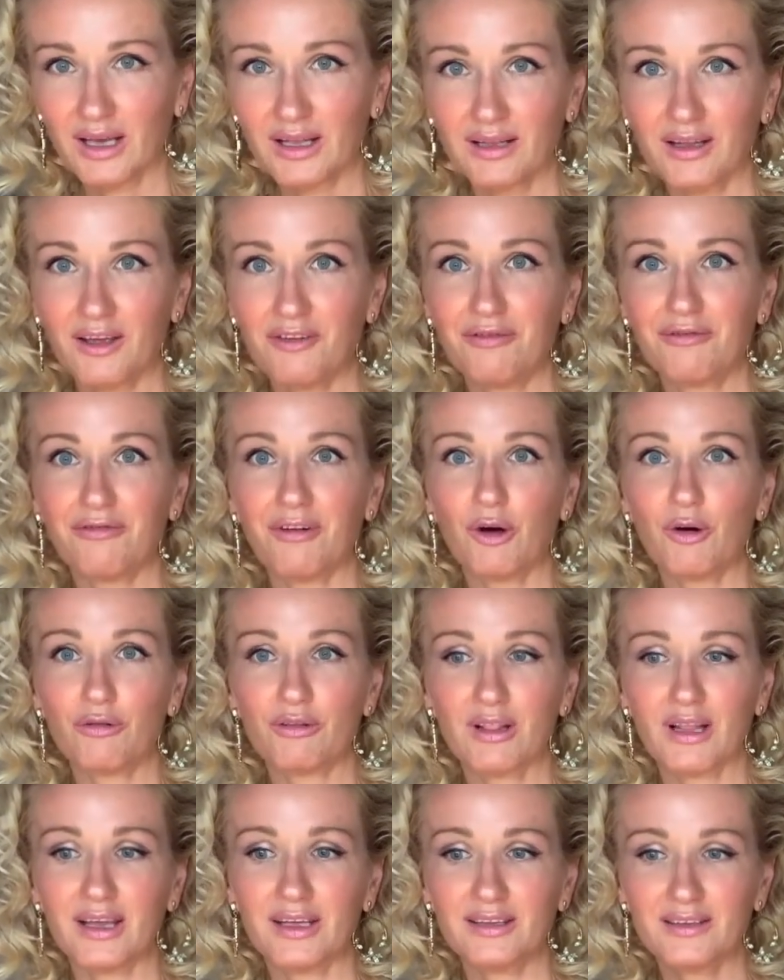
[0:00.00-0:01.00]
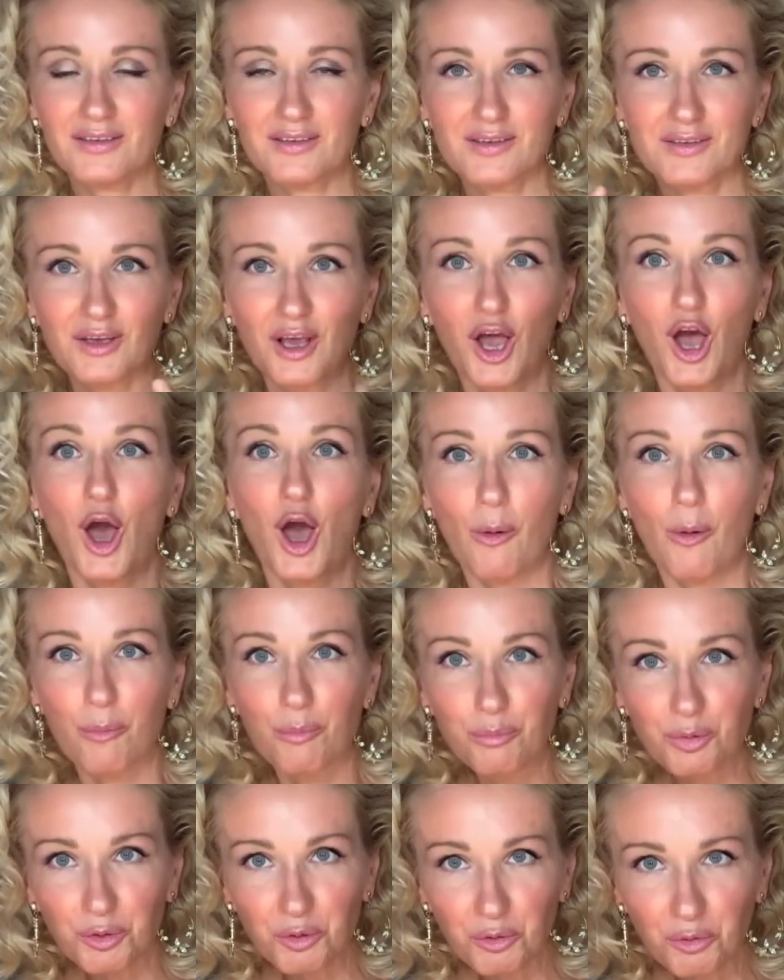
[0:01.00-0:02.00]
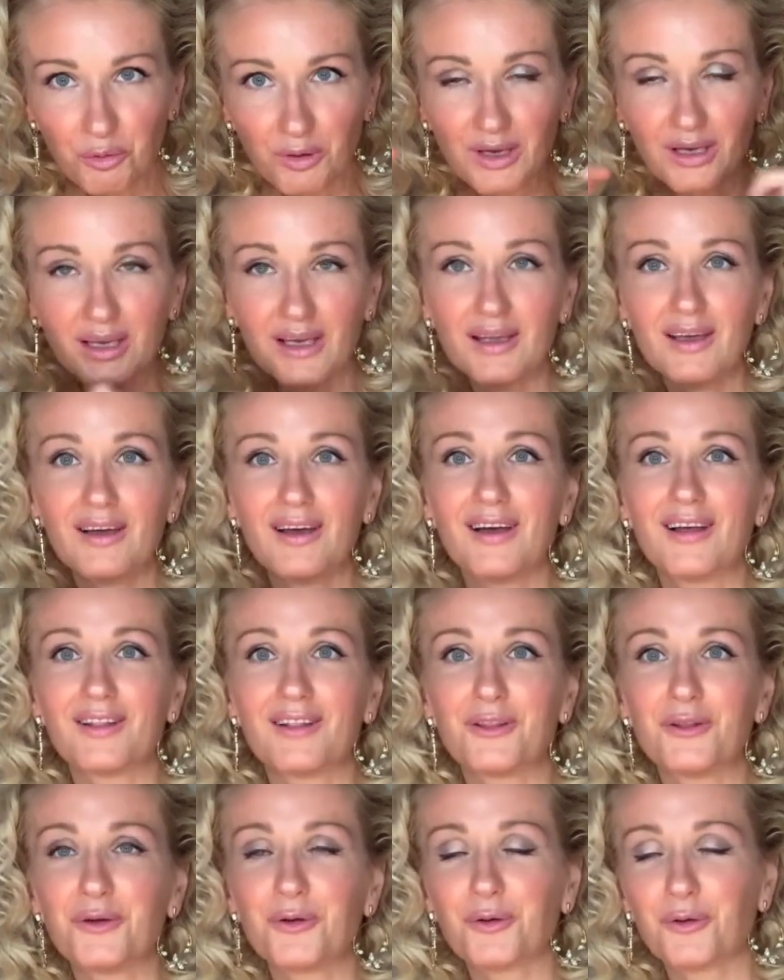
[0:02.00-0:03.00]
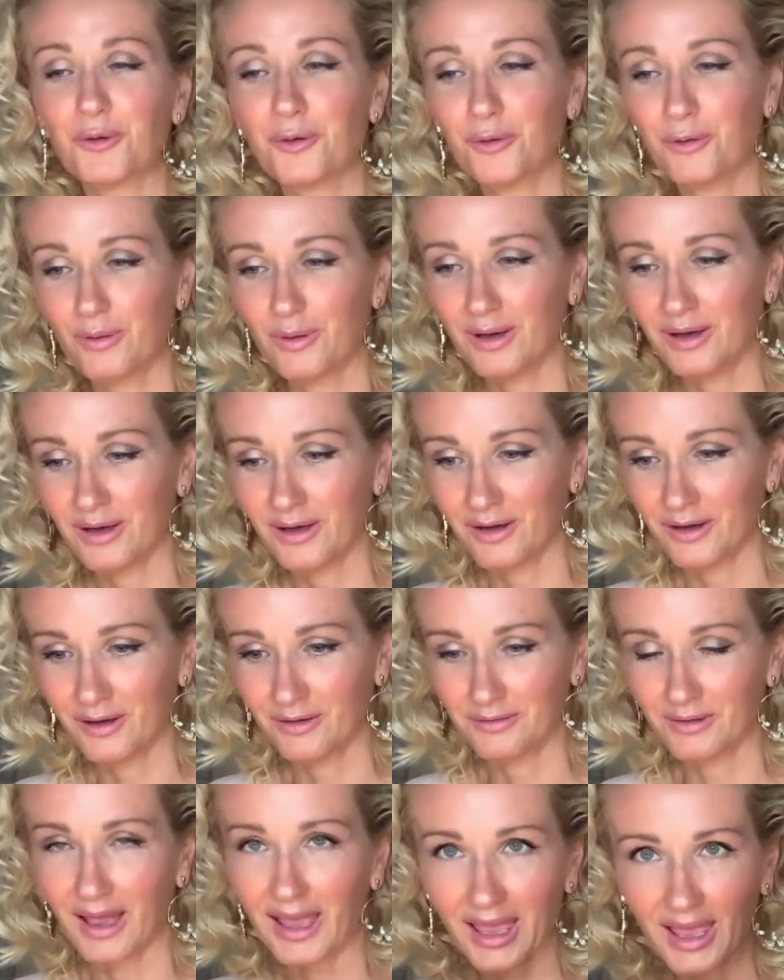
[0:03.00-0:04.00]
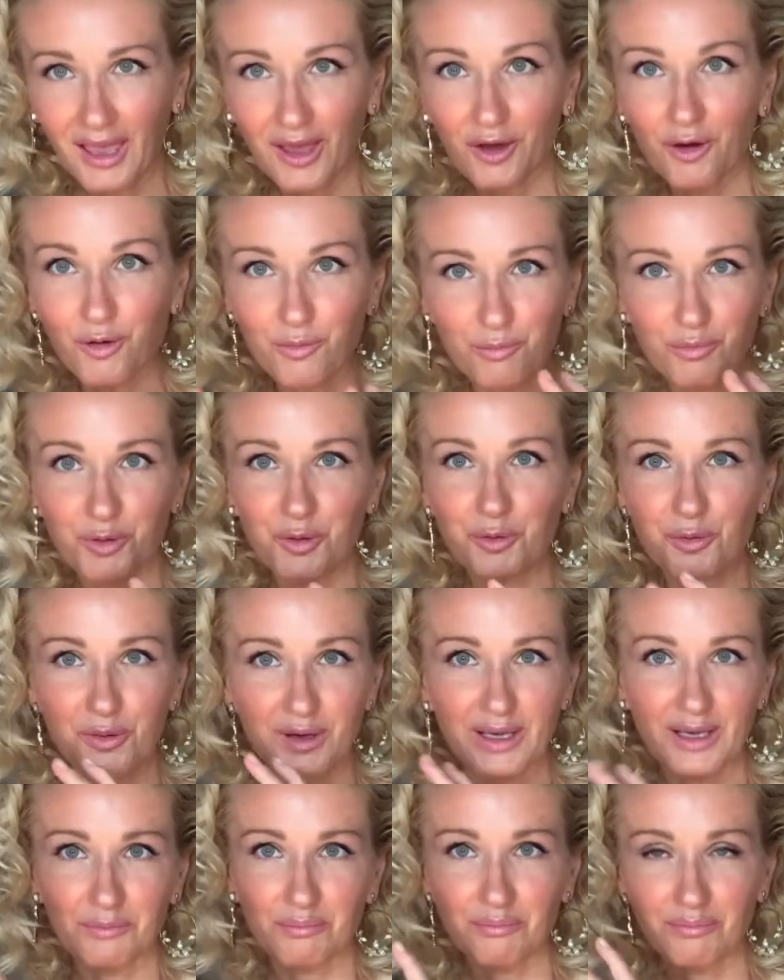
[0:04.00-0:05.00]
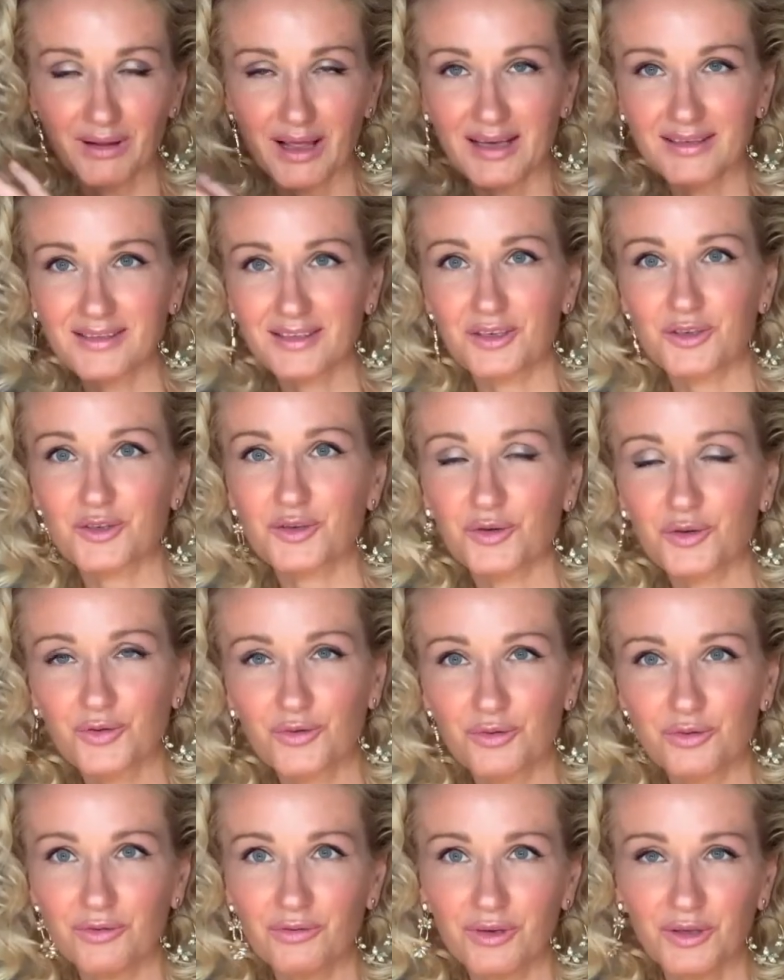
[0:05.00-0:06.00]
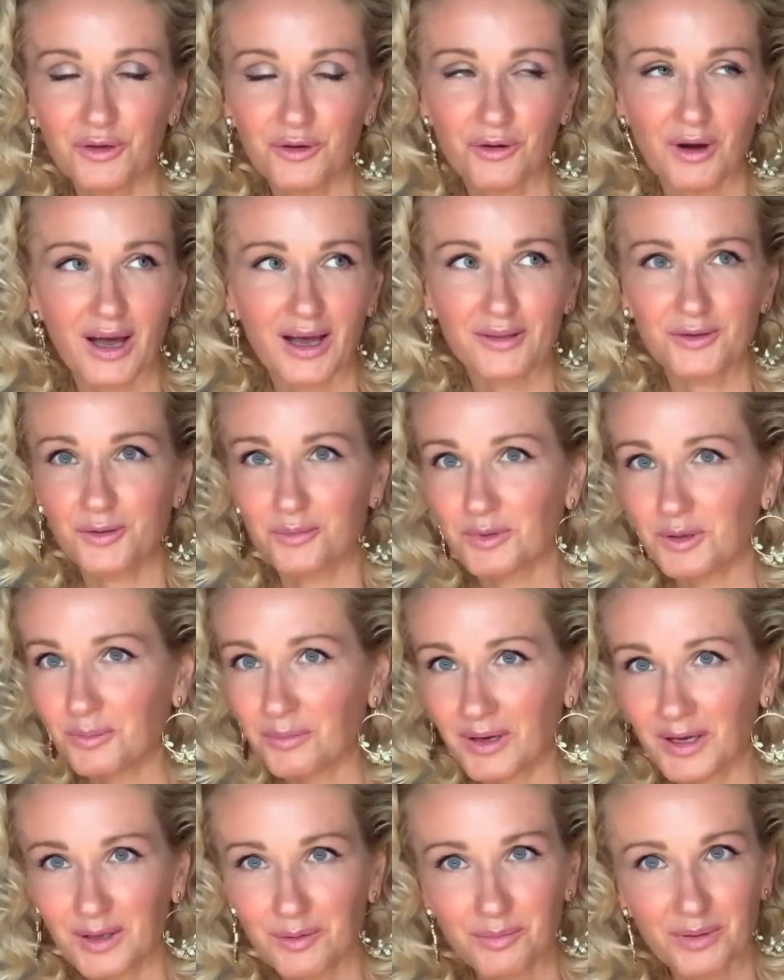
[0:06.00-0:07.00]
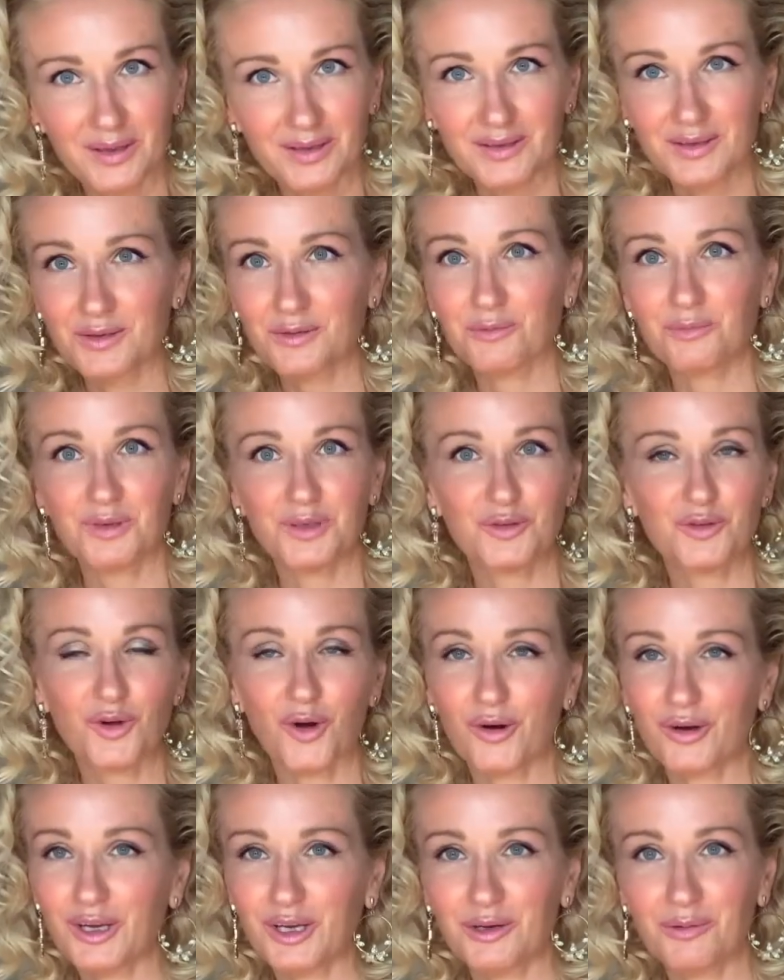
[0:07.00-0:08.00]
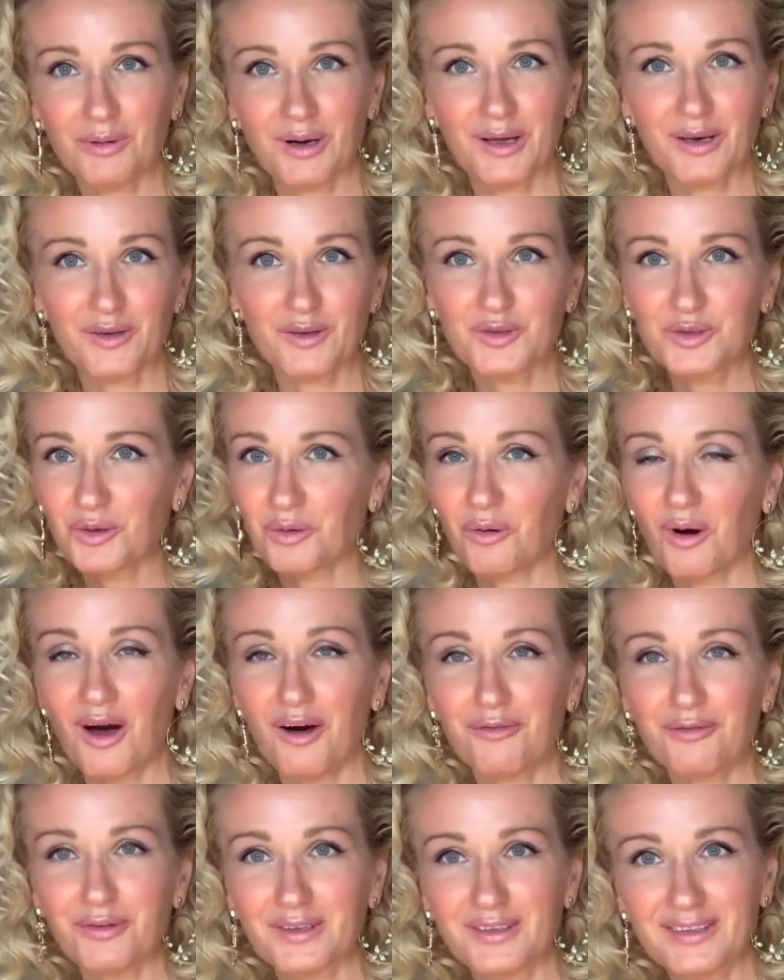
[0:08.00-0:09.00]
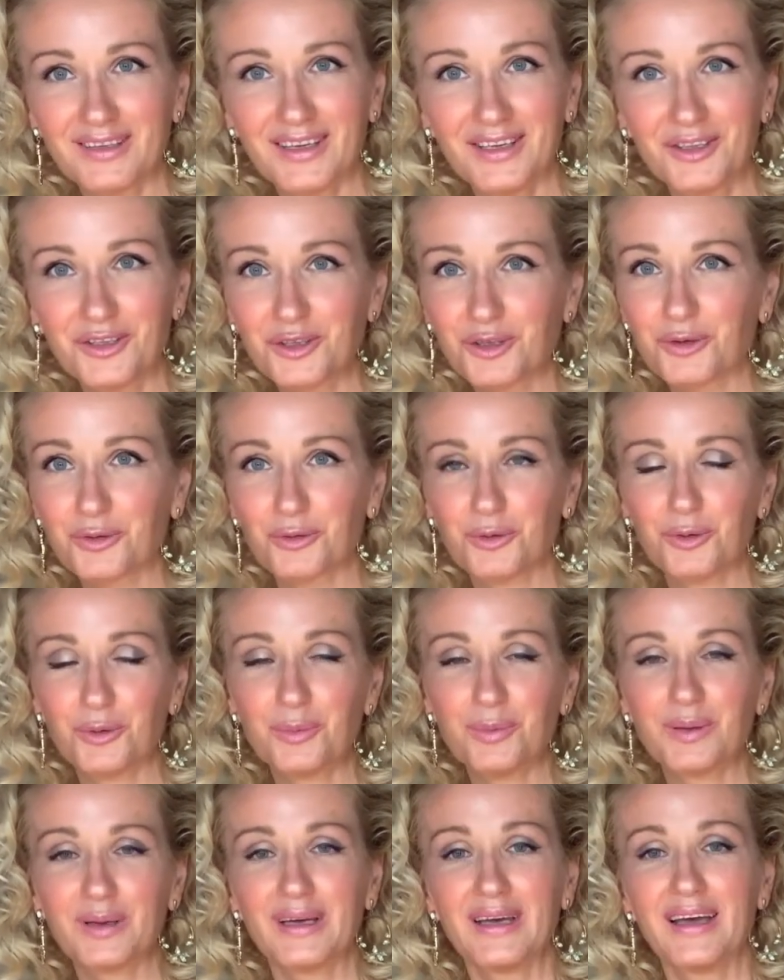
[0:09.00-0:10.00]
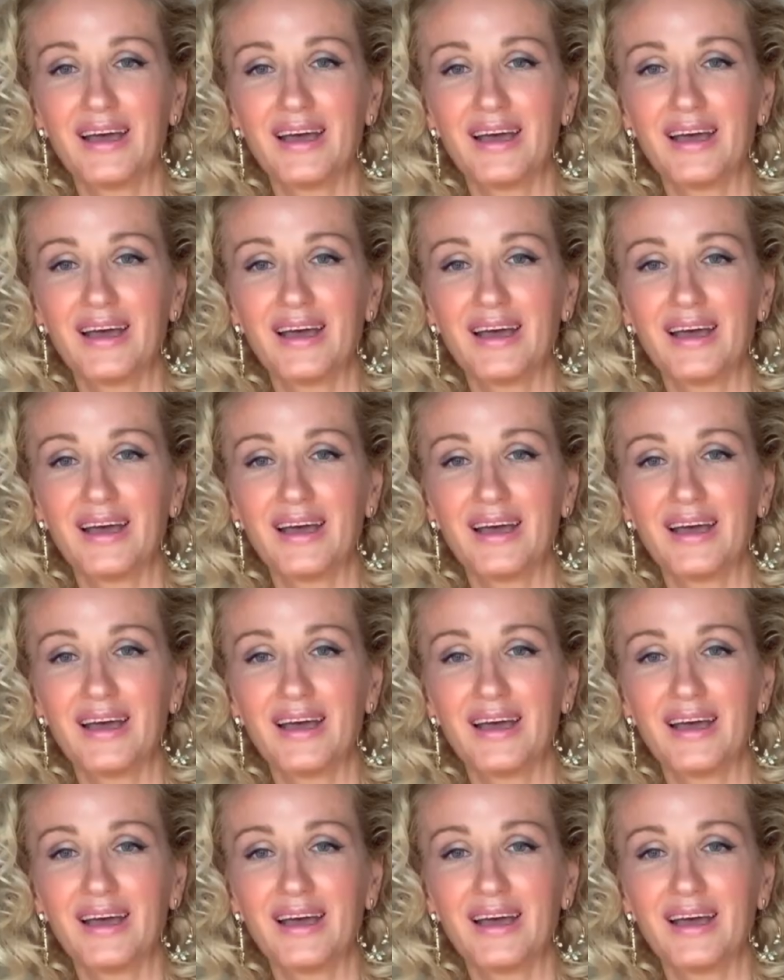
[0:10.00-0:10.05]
And I felt like this beauty little hair beauty and plastic surgery video had to be made, because they've been talking about it so often in the group.